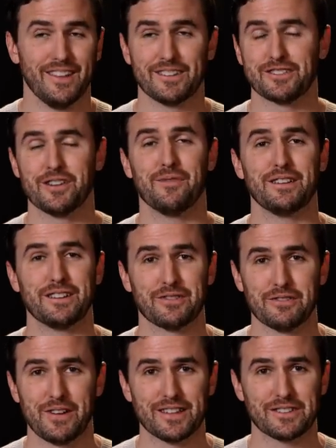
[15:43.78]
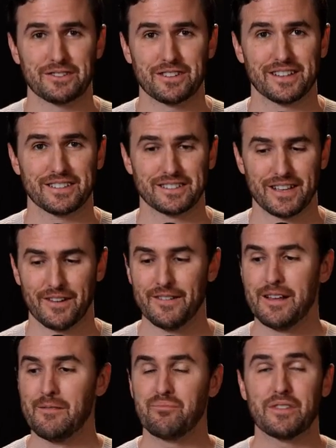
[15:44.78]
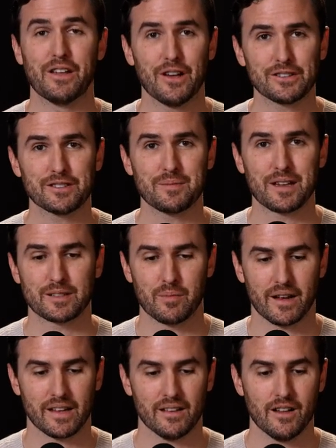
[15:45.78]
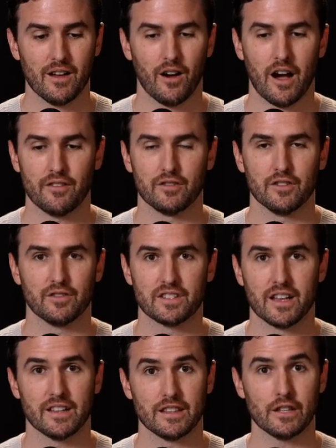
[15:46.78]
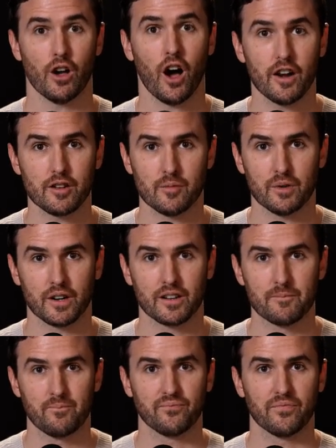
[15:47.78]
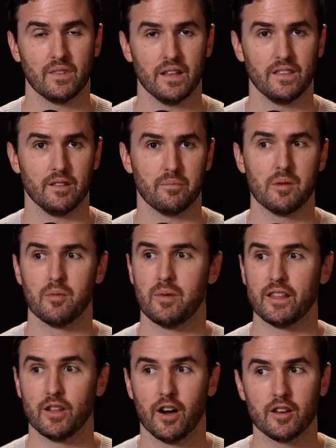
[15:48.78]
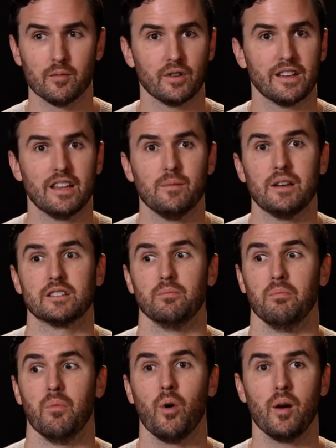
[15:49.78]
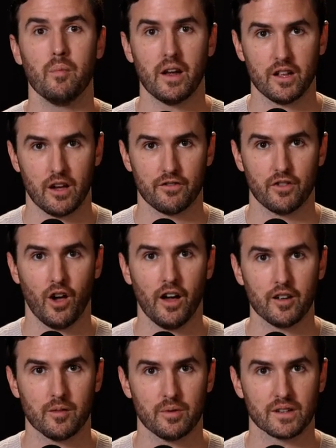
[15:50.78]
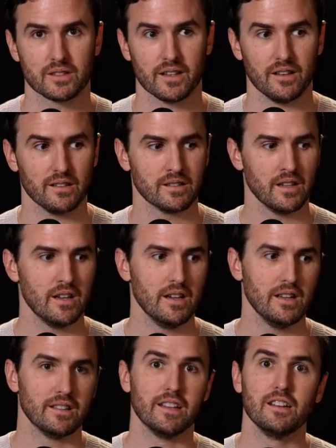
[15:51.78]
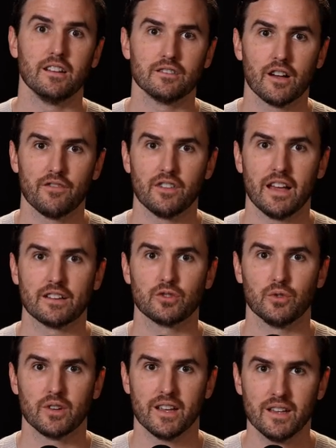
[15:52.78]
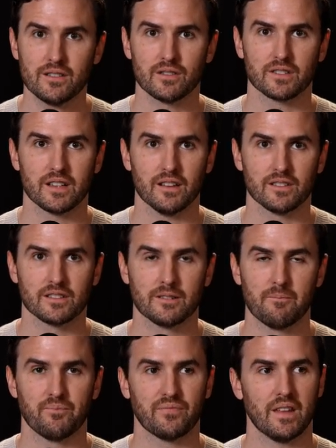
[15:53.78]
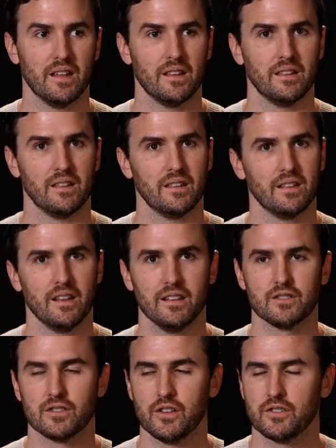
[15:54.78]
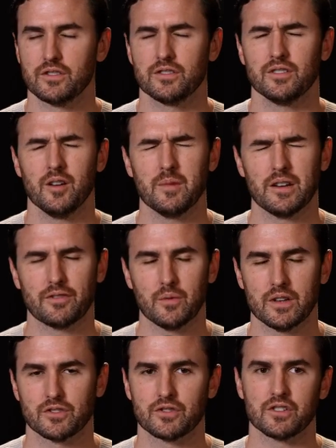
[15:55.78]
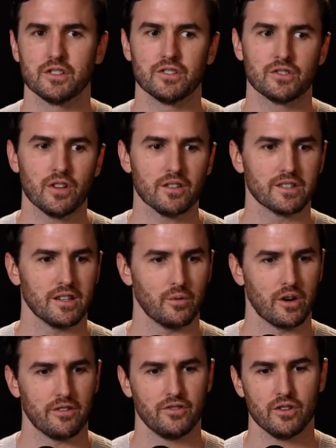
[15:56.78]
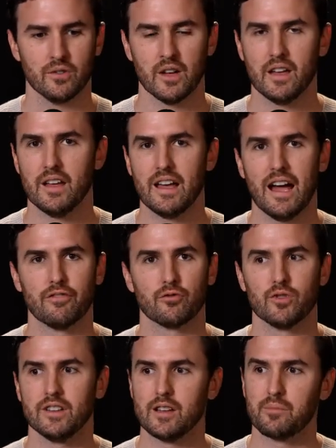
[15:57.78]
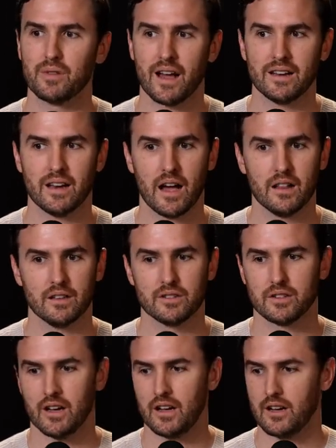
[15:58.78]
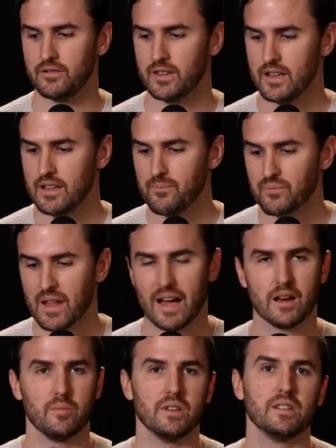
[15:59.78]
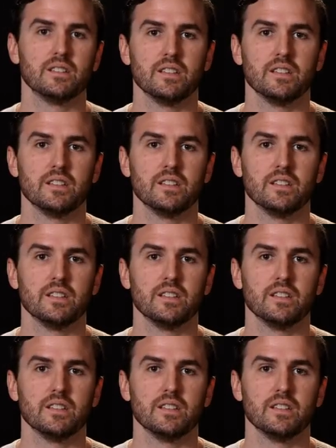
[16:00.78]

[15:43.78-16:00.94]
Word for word: and there's so many different ways that you guys can tell. He also makes money off of selling the audiobook. And people buy the audiobook, and he makes more money off the audiobook sales than he does off the actual Kindle sales. And and so there's so many different ways. There's consulting where if you have really applied knowledge of how to be a